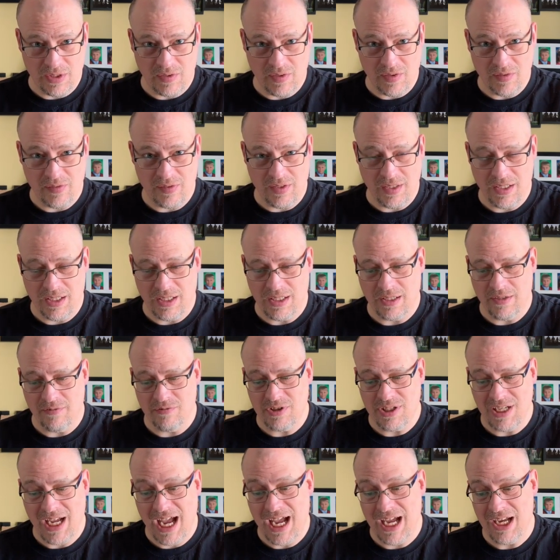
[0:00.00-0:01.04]
the city
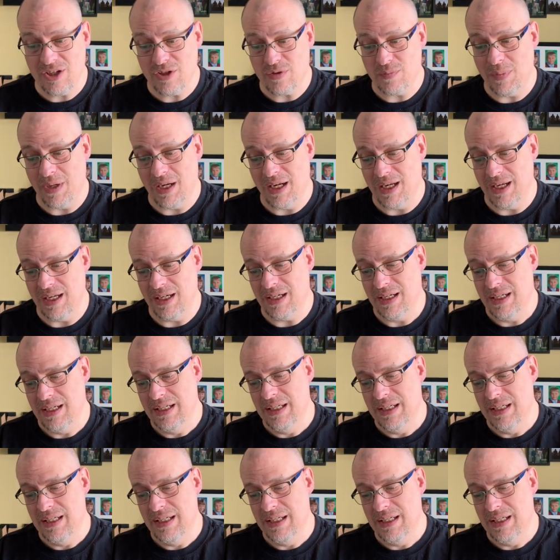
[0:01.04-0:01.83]
of Tashban.